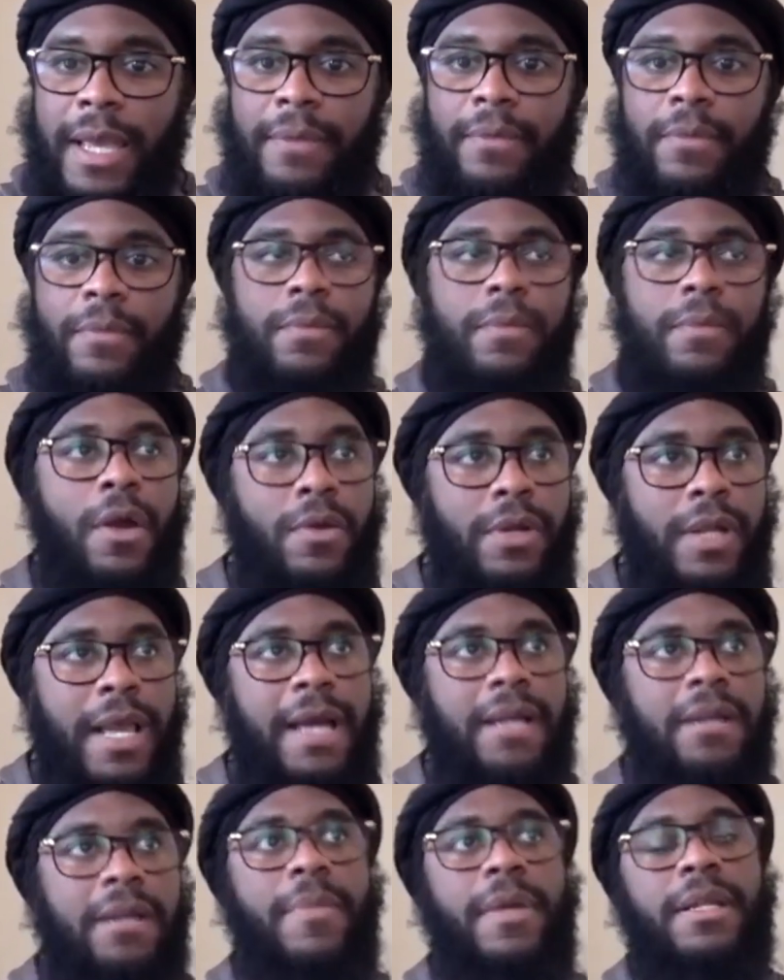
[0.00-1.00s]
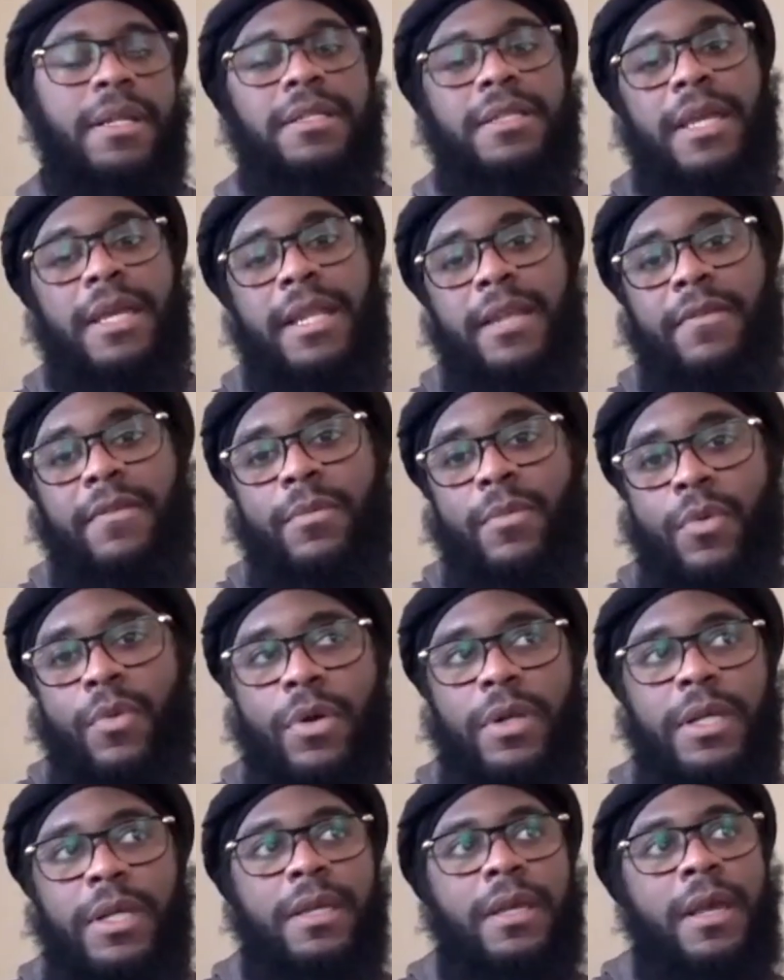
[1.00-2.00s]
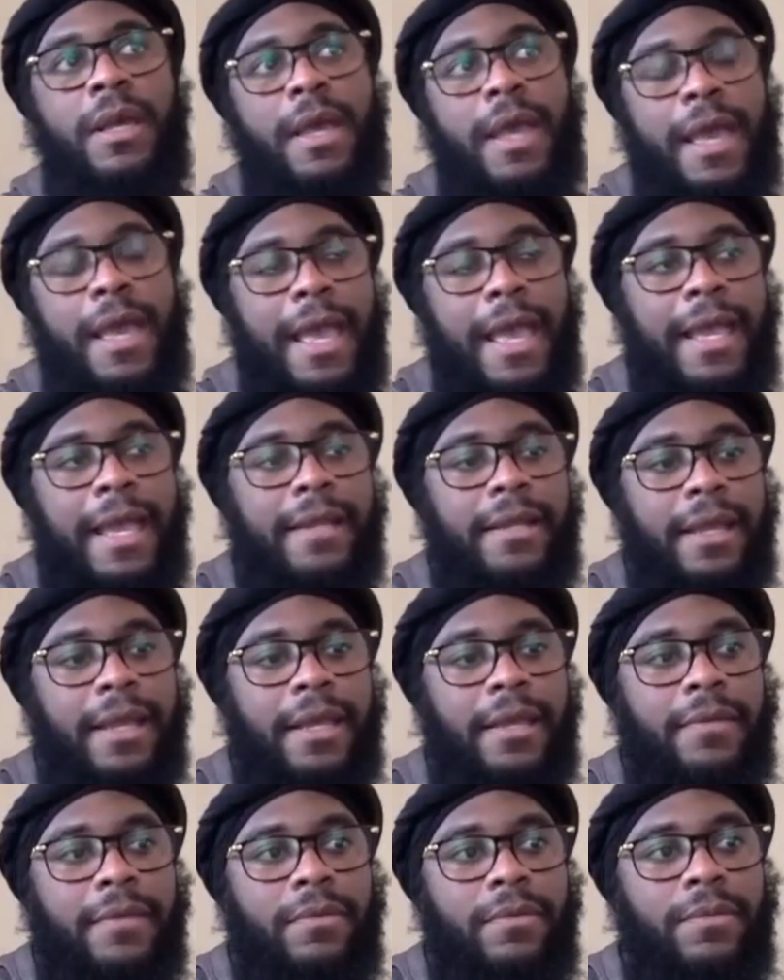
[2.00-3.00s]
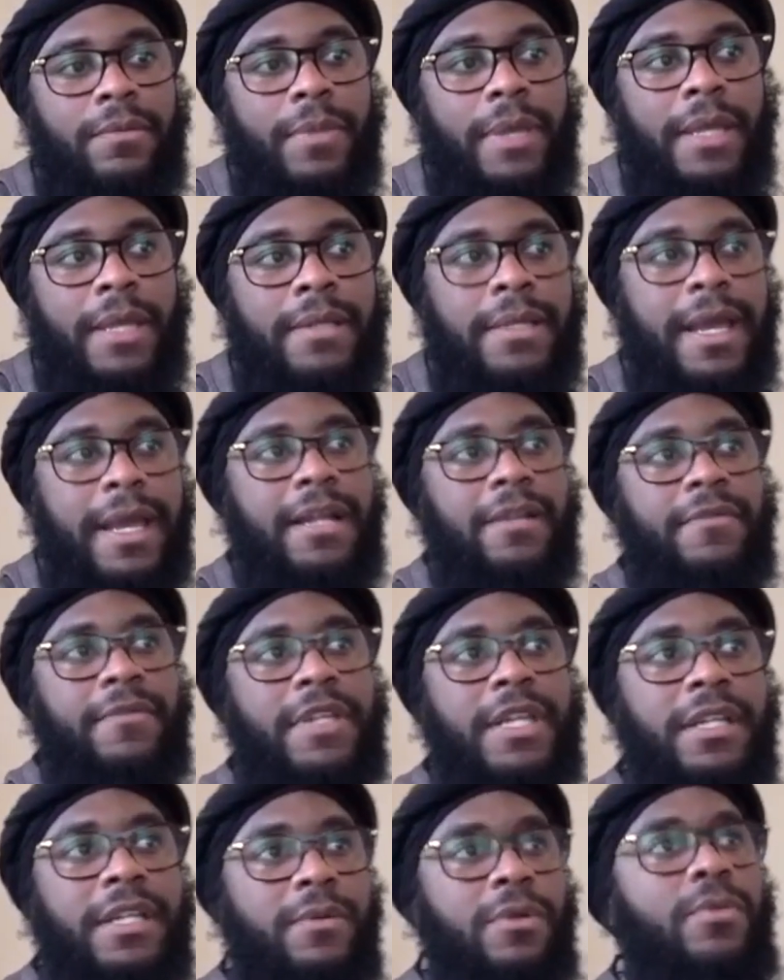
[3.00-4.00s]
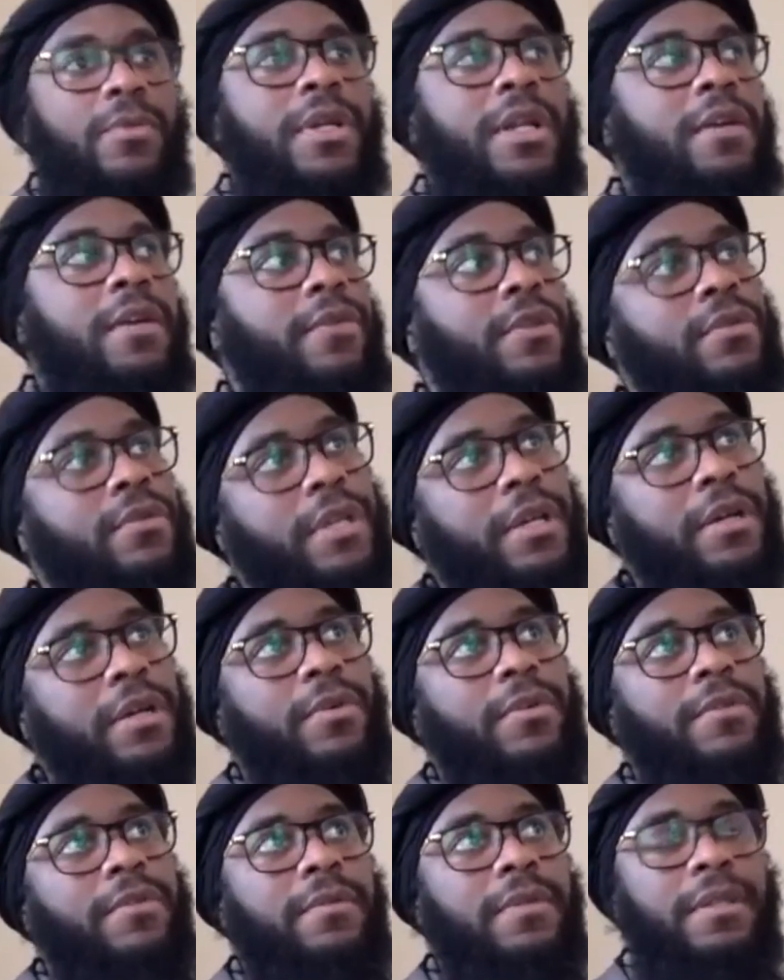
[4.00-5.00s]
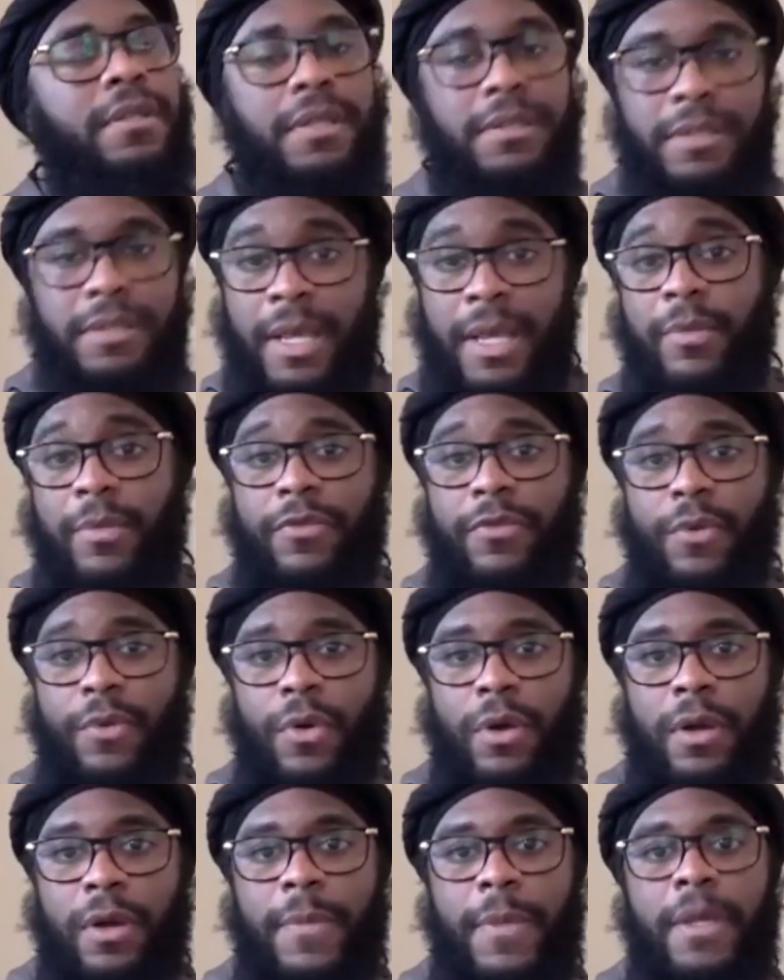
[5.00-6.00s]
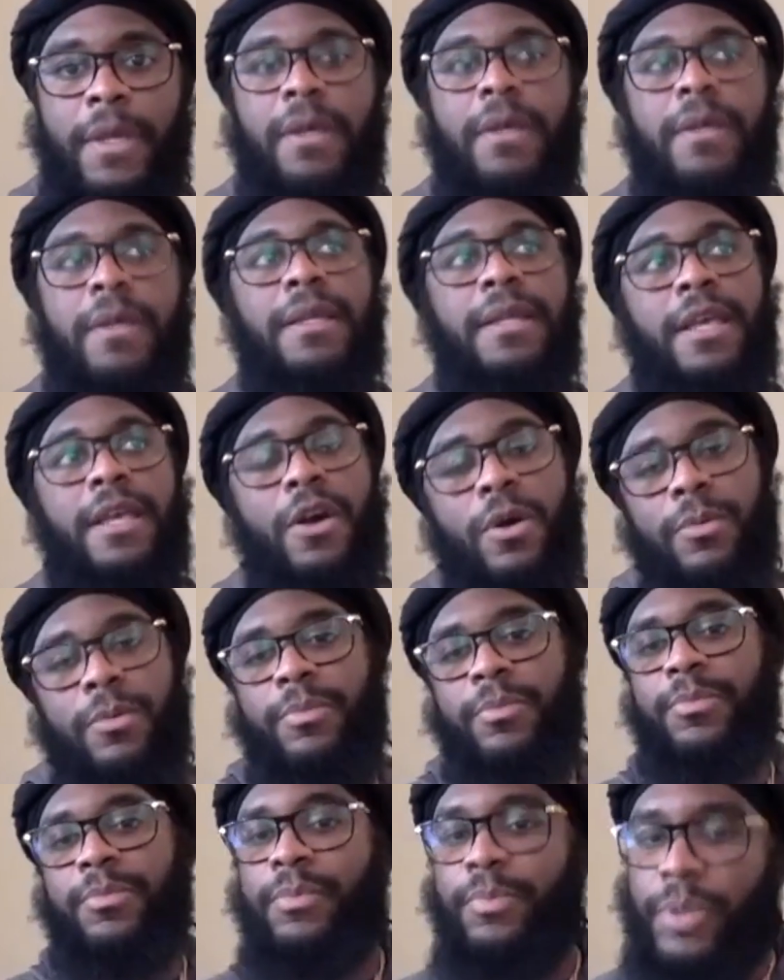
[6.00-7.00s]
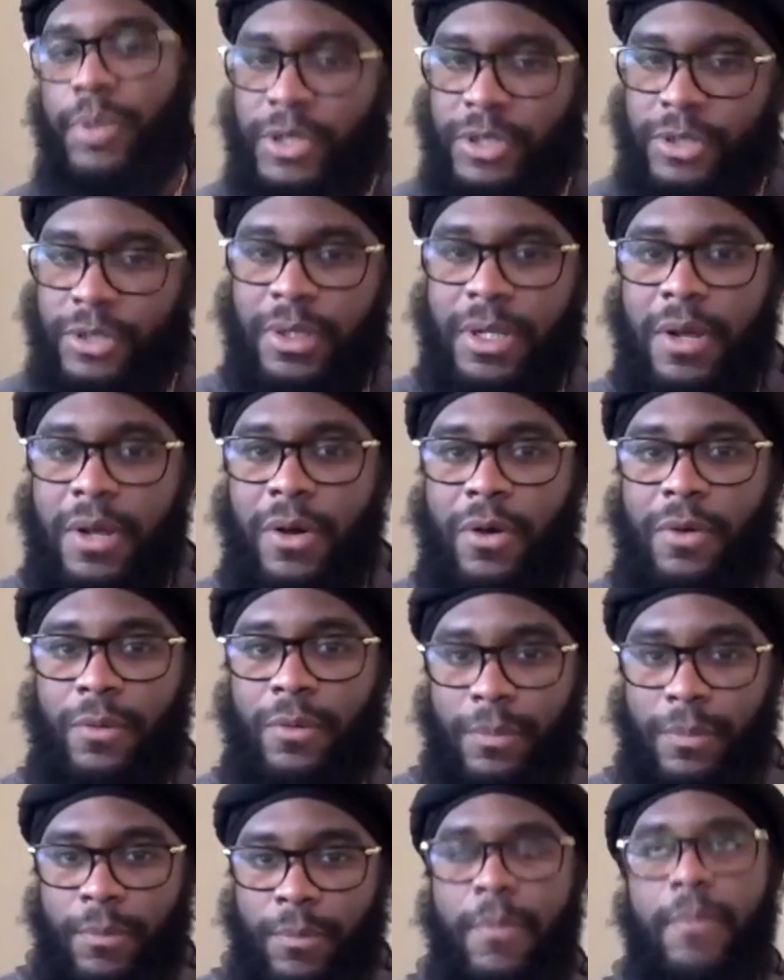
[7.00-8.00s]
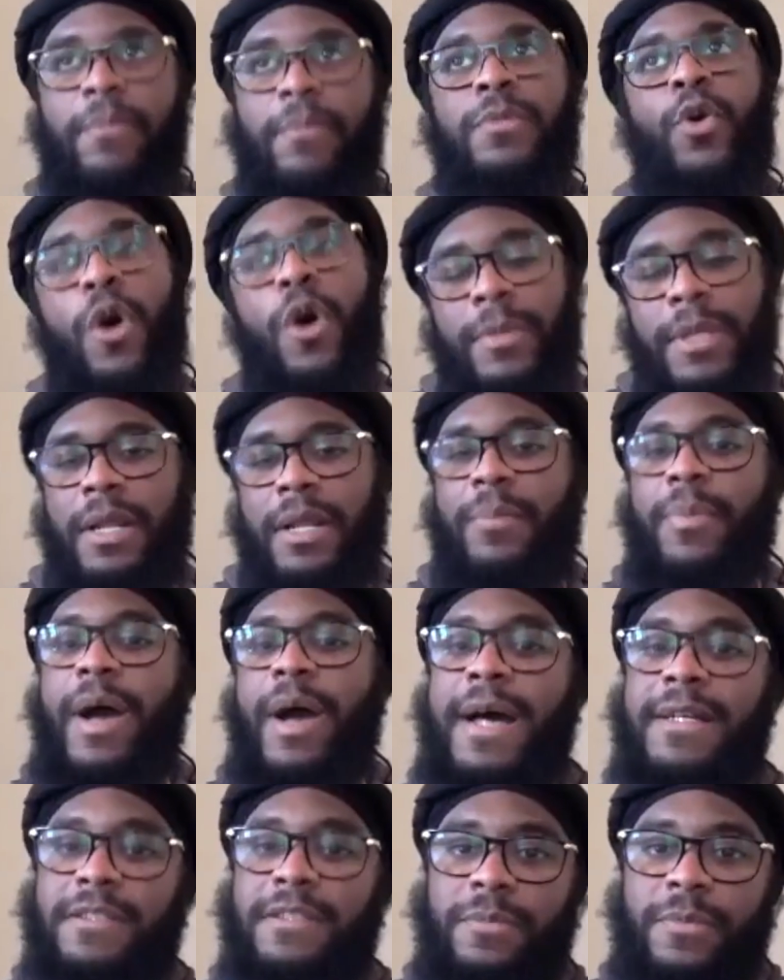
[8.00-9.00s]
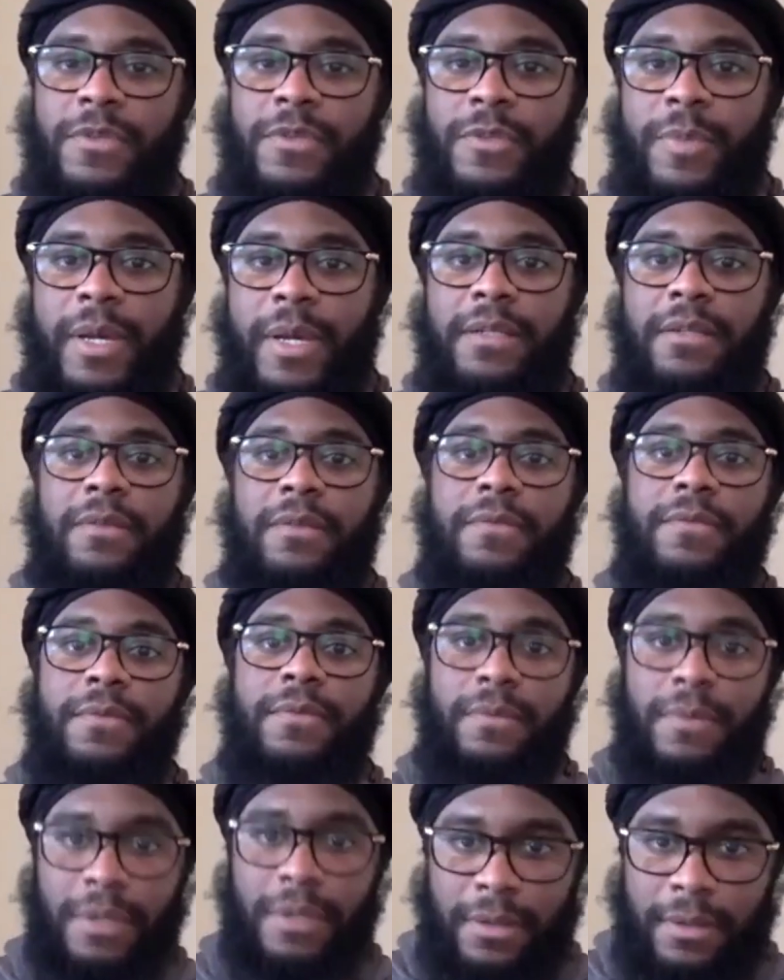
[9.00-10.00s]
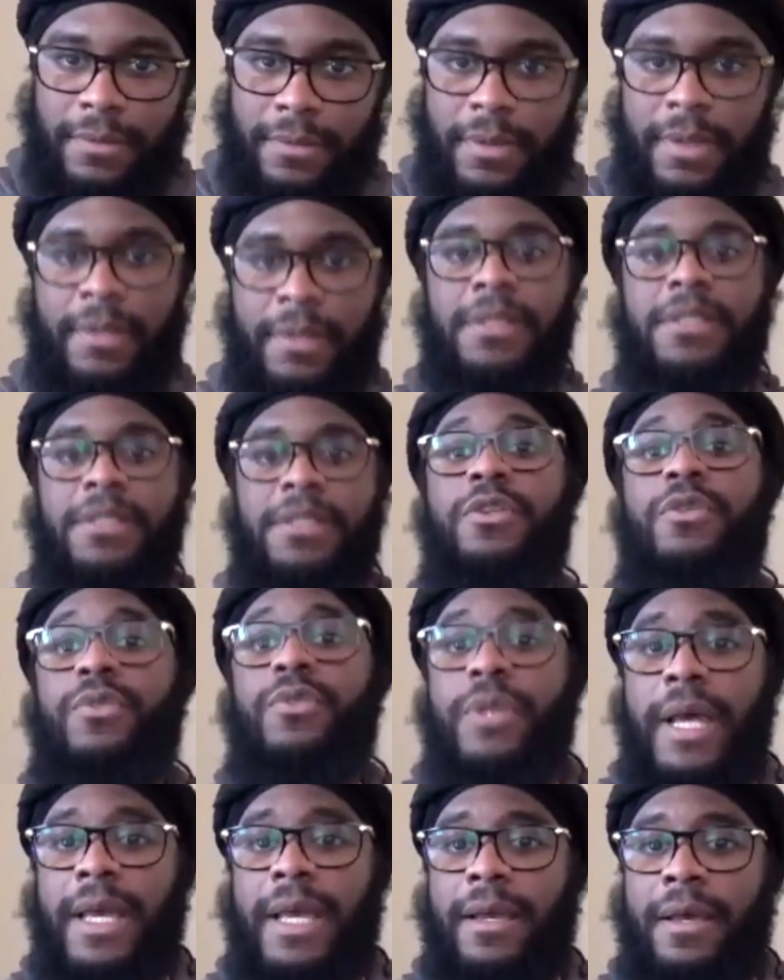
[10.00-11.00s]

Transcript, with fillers: And learning how to meditate every morning and and and kind of dealing with whatever you dealt with the, the day before can help push you along normally in a positive perspective the, in this new day.